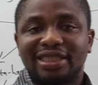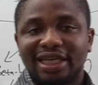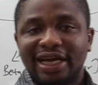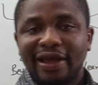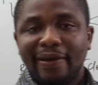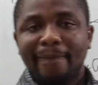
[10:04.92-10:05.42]

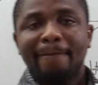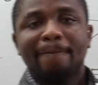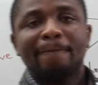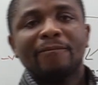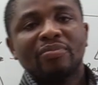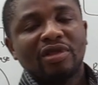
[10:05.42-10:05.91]
bacilli
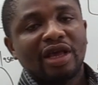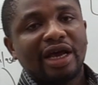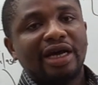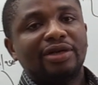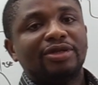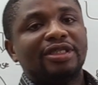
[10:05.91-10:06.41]

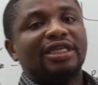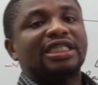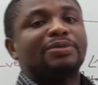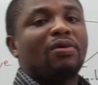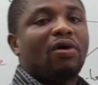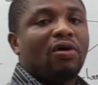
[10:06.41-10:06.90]
and
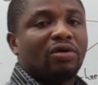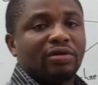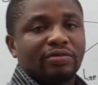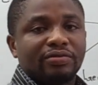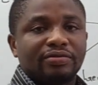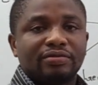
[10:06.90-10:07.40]
the
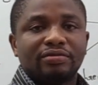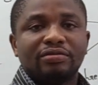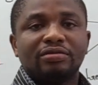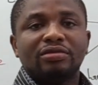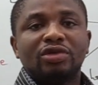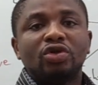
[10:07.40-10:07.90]
spore
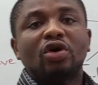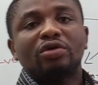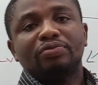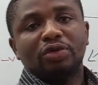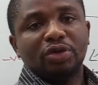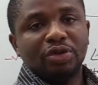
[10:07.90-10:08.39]

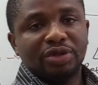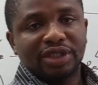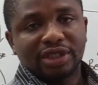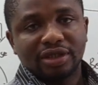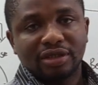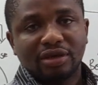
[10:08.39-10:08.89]

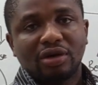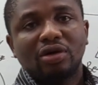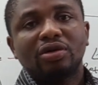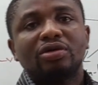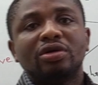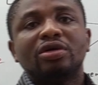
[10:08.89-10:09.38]
non-producing
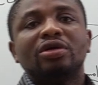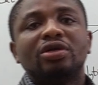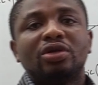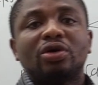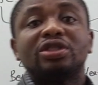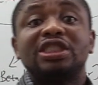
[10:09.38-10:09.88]
or
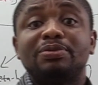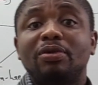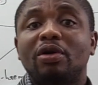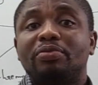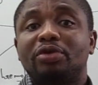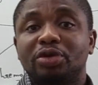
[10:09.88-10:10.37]

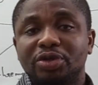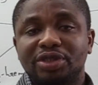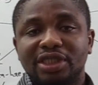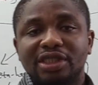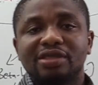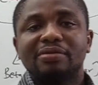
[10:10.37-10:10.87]

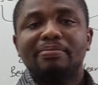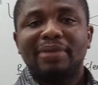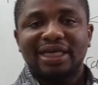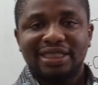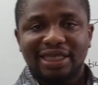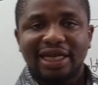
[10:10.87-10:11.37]
non-spore-producing
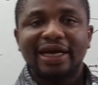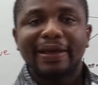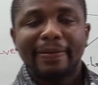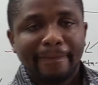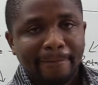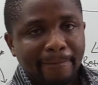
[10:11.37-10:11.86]

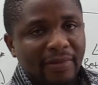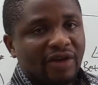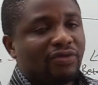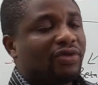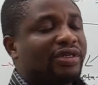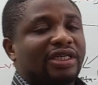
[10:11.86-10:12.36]
bacilli.
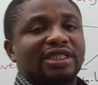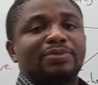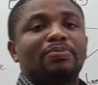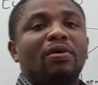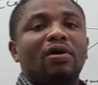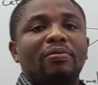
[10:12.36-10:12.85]
For the
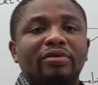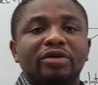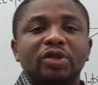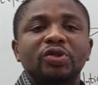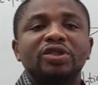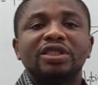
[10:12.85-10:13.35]

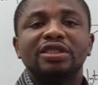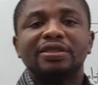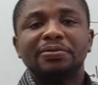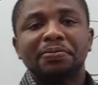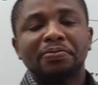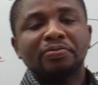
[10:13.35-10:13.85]

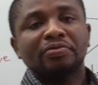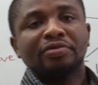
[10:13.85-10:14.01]
spore-producing